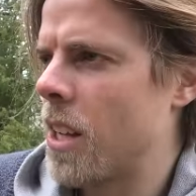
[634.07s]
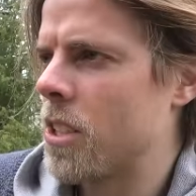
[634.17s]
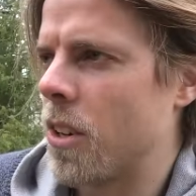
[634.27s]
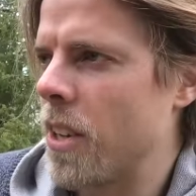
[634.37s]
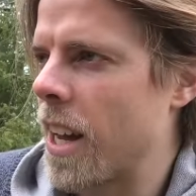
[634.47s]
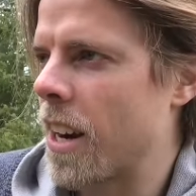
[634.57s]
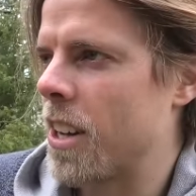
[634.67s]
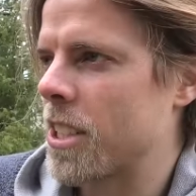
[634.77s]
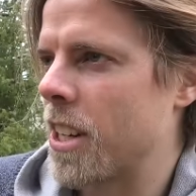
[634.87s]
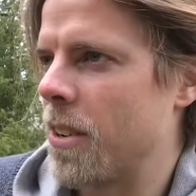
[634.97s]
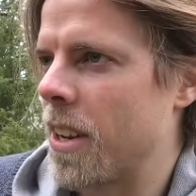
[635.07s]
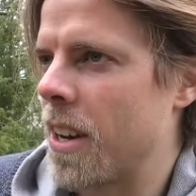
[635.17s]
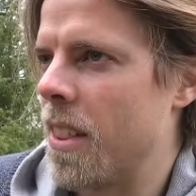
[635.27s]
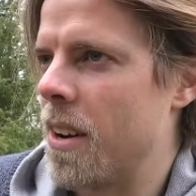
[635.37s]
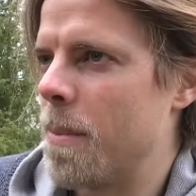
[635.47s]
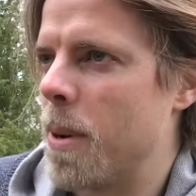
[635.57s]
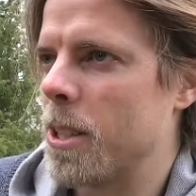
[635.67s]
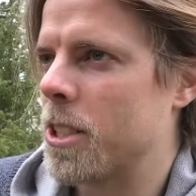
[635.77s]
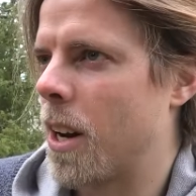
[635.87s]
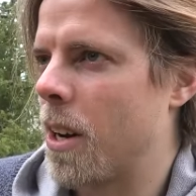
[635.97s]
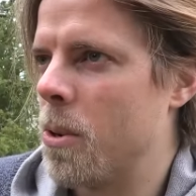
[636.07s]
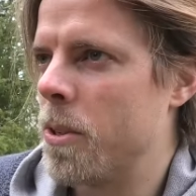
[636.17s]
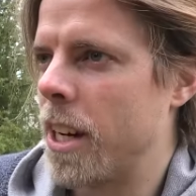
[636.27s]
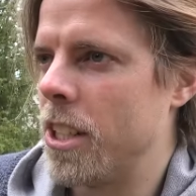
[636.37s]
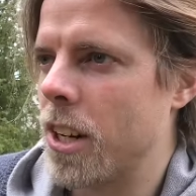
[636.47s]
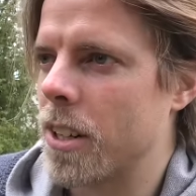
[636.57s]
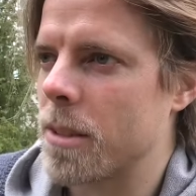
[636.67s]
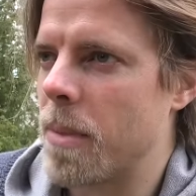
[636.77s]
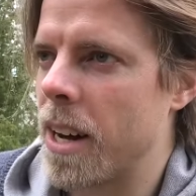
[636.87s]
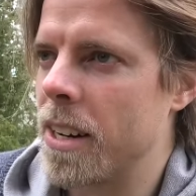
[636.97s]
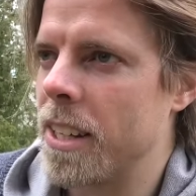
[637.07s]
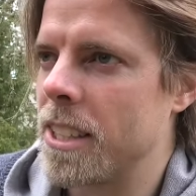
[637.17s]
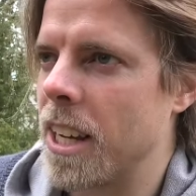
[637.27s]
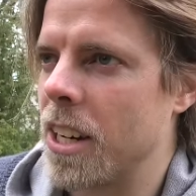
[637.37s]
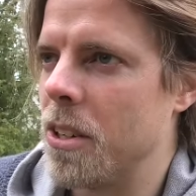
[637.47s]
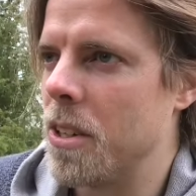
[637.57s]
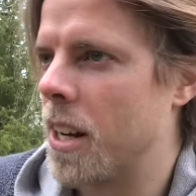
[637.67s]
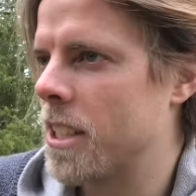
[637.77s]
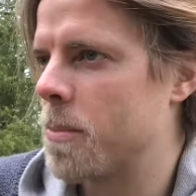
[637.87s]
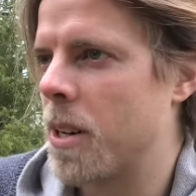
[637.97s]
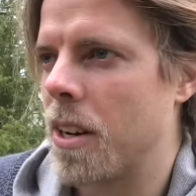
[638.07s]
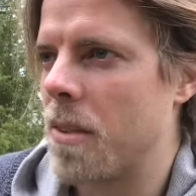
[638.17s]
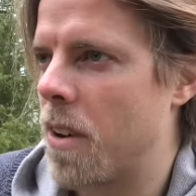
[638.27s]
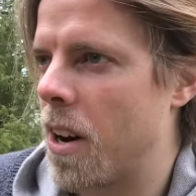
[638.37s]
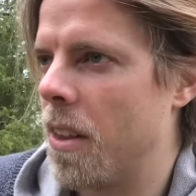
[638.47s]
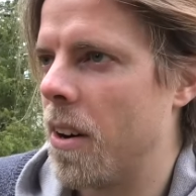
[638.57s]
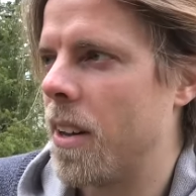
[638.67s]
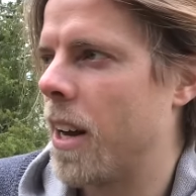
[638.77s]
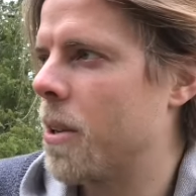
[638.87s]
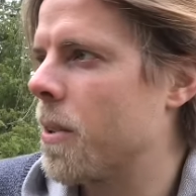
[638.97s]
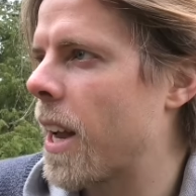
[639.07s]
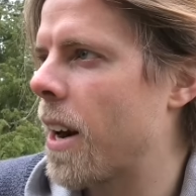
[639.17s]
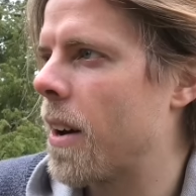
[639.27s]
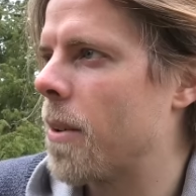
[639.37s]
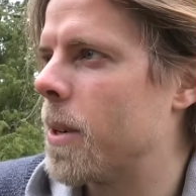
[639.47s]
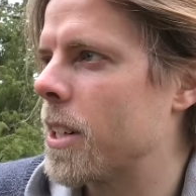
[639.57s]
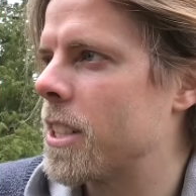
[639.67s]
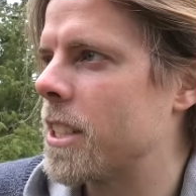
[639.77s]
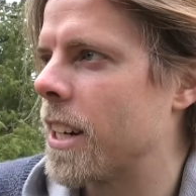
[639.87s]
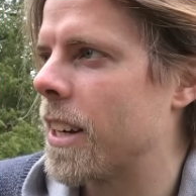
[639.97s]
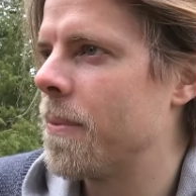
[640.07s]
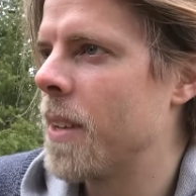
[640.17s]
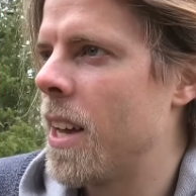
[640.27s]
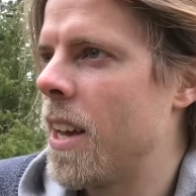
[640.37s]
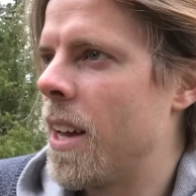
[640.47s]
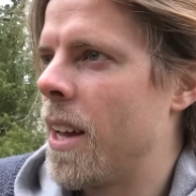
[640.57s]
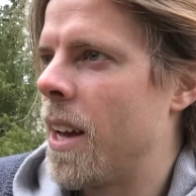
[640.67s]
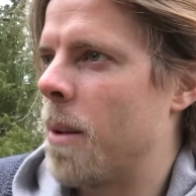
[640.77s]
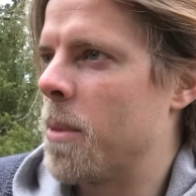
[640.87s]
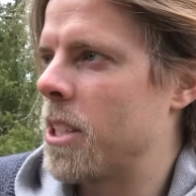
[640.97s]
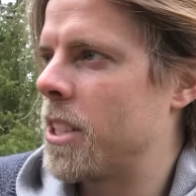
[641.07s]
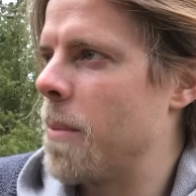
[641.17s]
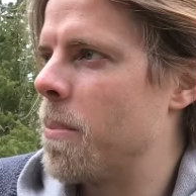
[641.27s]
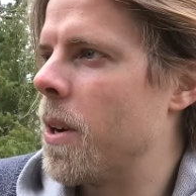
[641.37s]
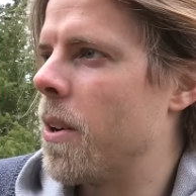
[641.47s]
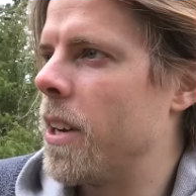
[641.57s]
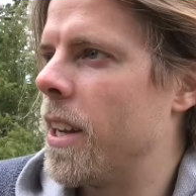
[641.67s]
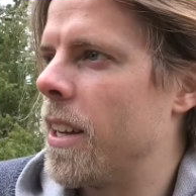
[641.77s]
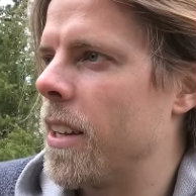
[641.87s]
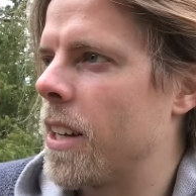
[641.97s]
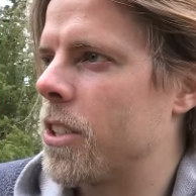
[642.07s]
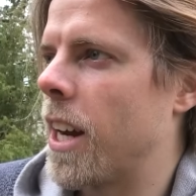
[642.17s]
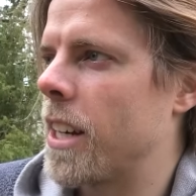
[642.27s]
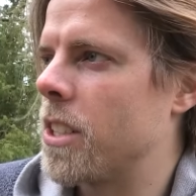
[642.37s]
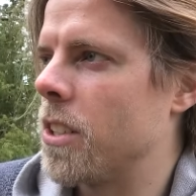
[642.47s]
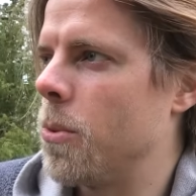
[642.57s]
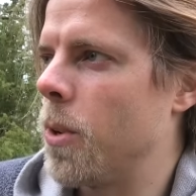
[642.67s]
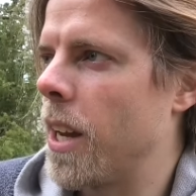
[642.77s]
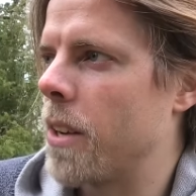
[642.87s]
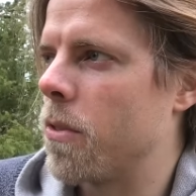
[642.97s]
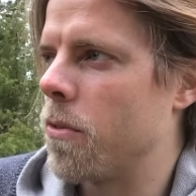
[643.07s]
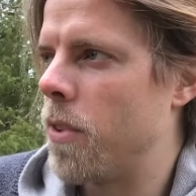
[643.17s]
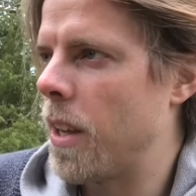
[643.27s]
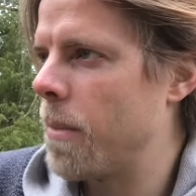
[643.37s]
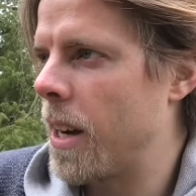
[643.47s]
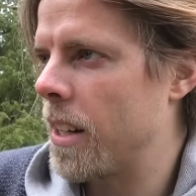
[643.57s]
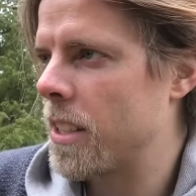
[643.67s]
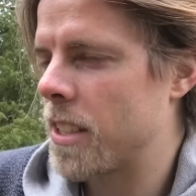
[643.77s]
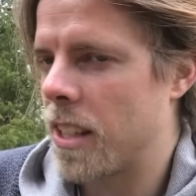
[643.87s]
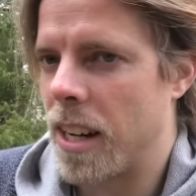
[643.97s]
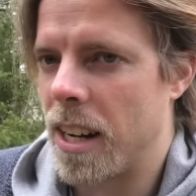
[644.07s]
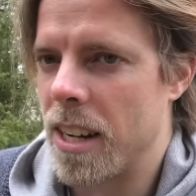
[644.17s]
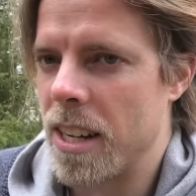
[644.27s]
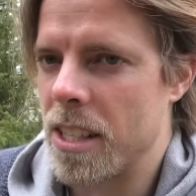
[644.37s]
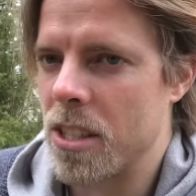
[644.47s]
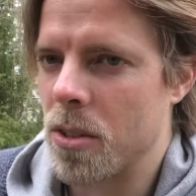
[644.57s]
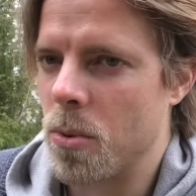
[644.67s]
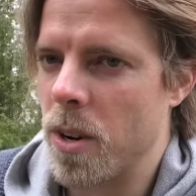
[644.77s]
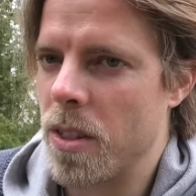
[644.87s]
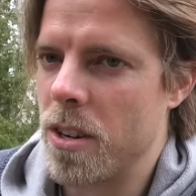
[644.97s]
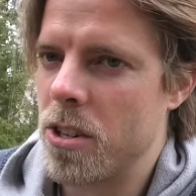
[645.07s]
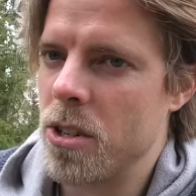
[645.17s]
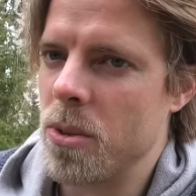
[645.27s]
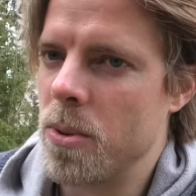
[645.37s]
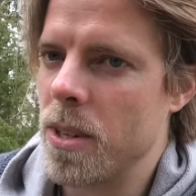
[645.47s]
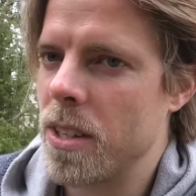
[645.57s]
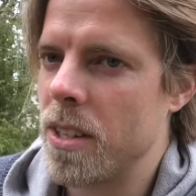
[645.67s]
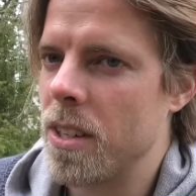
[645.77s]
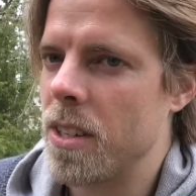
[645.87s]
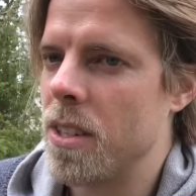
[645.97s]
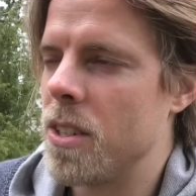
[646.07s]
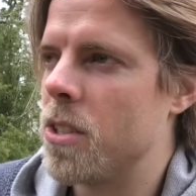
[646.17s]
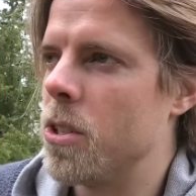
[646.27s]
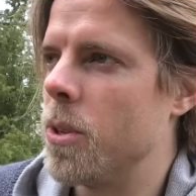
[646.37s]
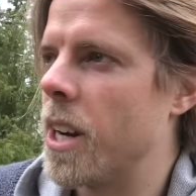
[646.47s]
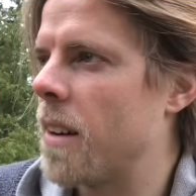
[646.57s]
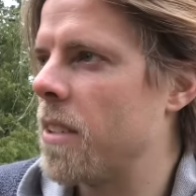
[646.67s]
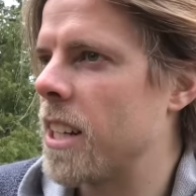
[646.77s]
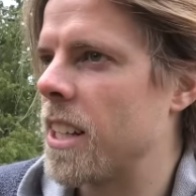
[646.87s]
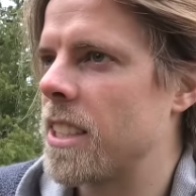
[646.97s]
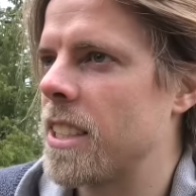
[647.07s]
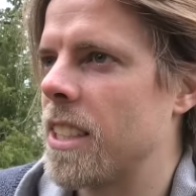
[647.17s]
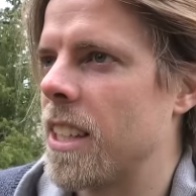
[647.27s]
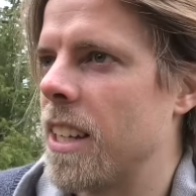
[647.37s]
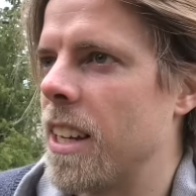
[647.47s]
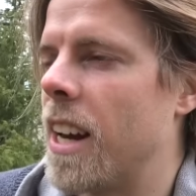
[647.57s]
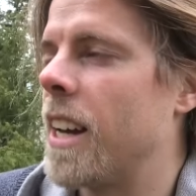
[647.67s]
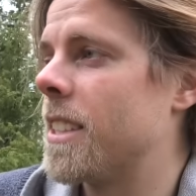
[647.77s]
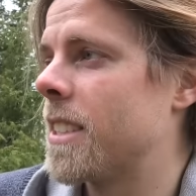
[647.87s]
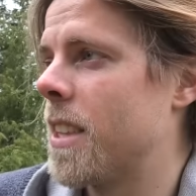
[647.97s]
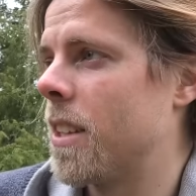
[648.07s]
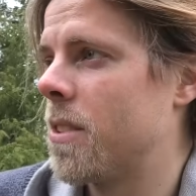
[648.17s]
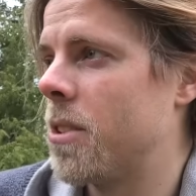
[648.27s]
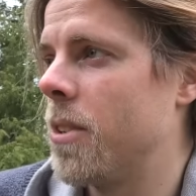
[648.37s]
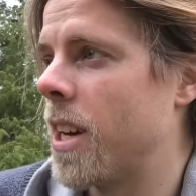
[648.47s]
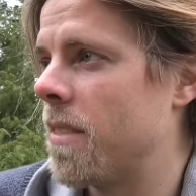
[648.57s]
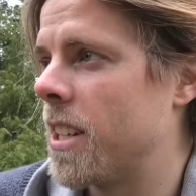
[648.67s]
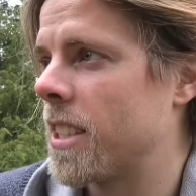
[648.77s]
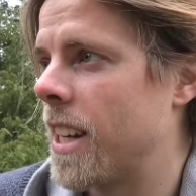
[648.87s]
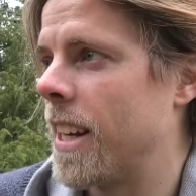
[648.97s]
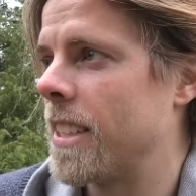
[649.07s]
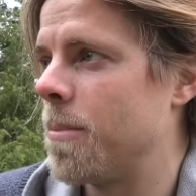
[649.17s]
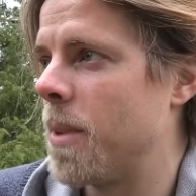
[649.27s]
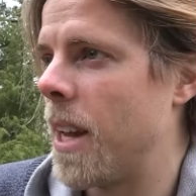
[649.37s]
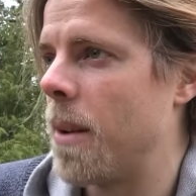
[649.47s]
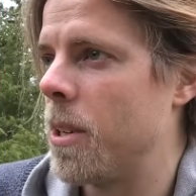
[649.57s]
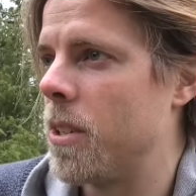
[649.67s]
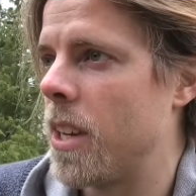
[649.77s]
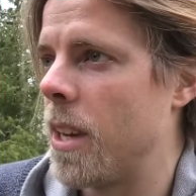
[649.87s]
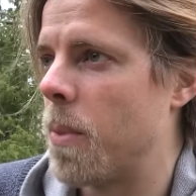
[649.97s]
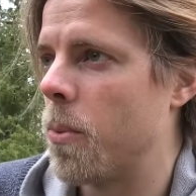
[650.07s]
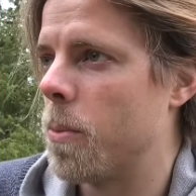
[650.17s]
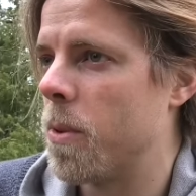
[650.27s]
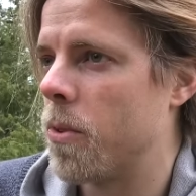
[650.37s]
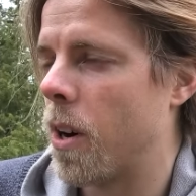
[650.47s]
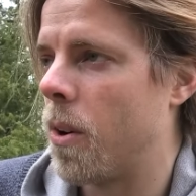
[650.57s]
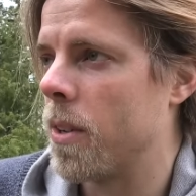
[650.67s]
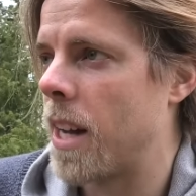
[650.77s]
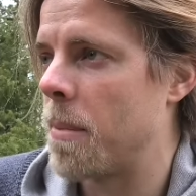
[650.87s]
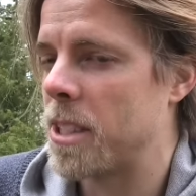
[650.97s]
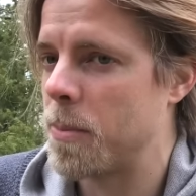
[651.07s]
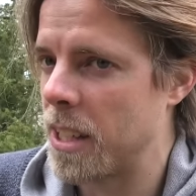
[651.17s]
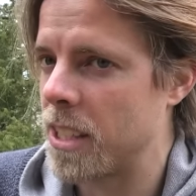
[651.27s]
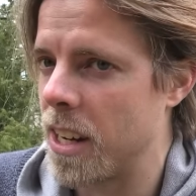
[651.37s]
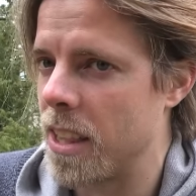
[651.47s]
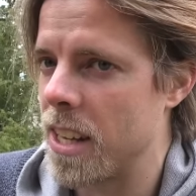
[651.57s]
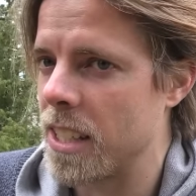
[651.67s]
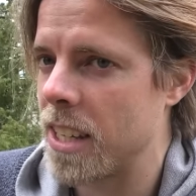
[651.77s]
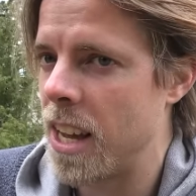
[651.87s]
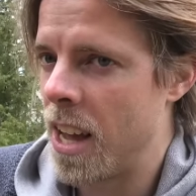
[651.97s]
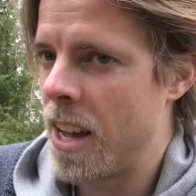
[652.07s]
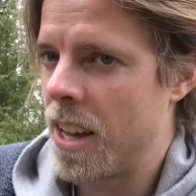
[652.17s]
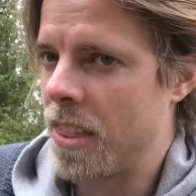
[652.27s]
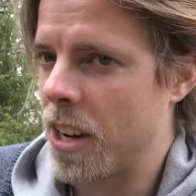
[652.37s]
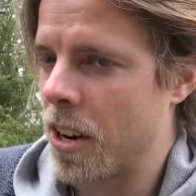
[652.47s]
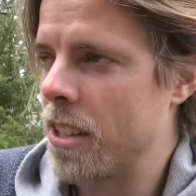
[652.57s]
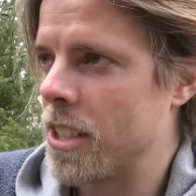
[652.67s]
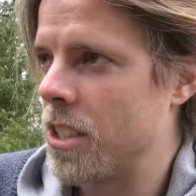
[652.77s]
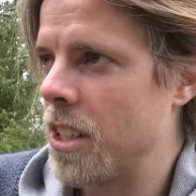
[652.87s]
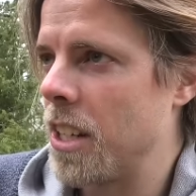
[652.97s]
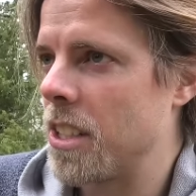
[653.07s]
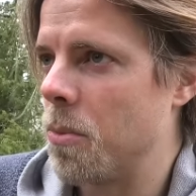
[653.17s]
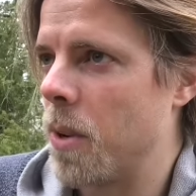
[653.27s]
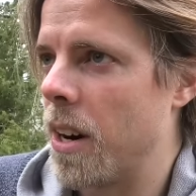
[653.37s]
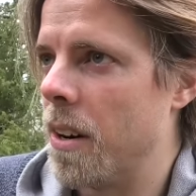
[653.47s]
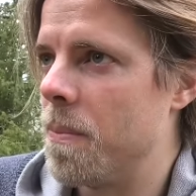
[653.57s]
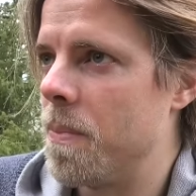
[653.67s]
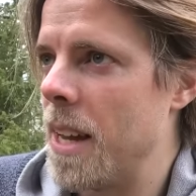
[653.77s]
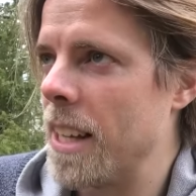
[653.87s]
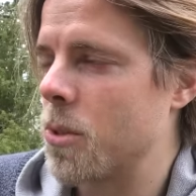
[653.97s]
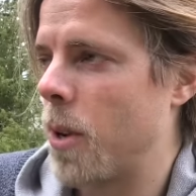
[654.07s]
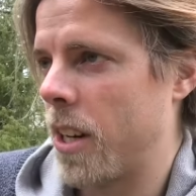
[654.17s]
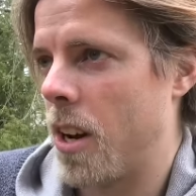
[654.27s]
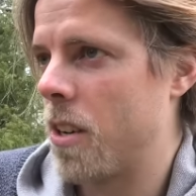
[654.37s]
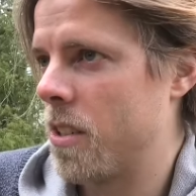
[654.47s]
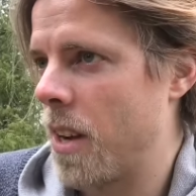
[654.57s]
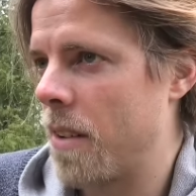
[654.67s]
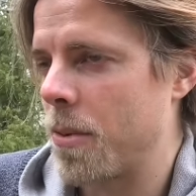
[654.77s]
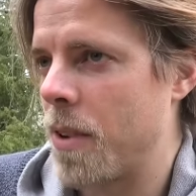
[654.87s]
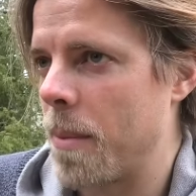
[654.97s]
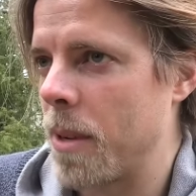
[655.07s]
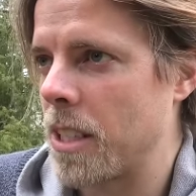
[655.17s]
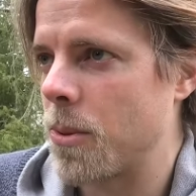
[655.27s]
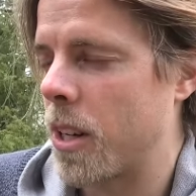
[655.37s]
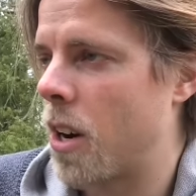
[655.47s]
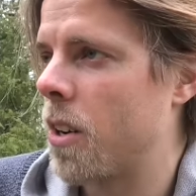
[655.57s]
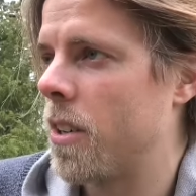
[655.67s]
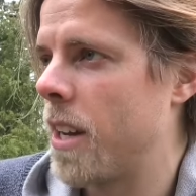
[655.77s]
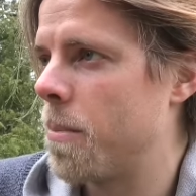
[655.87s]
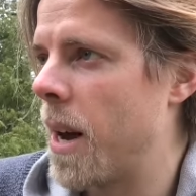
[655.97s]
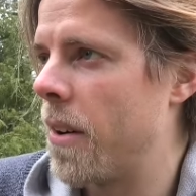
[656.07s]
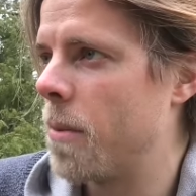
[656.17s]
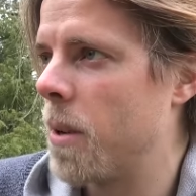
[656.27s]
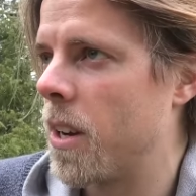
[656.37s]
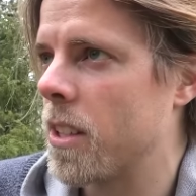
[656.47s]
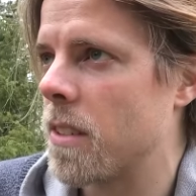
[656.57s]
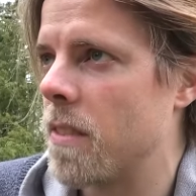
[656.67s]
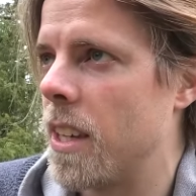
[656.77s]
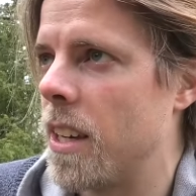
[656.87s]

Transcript: So yeah, lastly, on another personal note, I judge a man, is he a good husband and a father? I don't care how much temporary attraction you will get from females. It's not where the true gravitas lies. The true gravitas lies in being able to keep a woman for a long time, especially in the current situation where it's quite hard to have a family, it's quite hard to get married because of